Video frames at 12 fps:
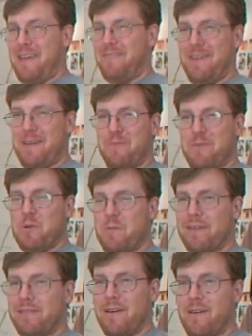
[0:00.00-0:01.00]
David. I'm from New
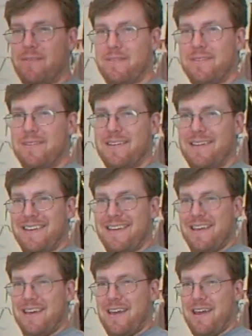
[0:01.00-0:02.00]
Mexico,
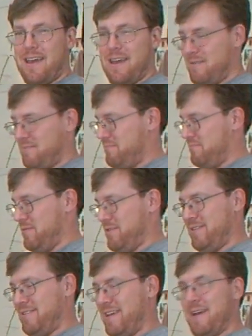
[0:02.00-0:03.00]
and
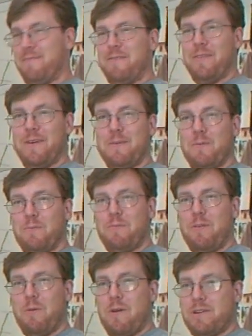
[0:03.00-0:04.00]
just here for the
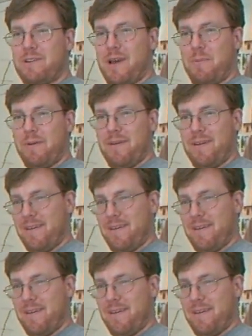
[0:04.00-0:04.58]
for the workshop.